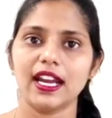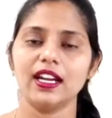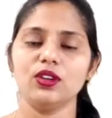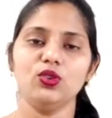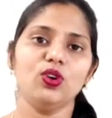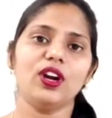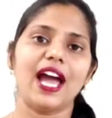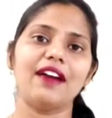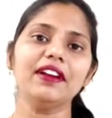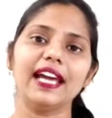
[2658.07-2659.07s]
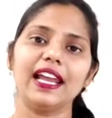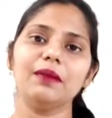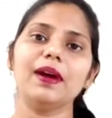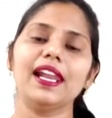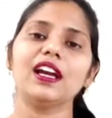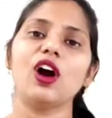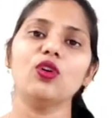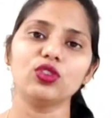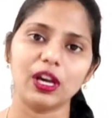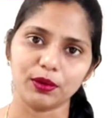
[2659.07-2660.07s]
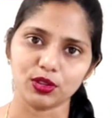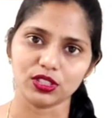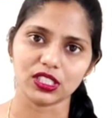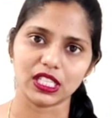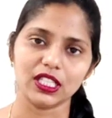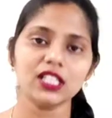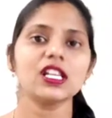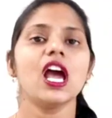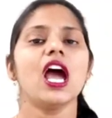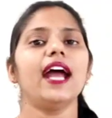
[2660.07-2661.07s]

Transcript: and who are having dilemma like how to approach this ethics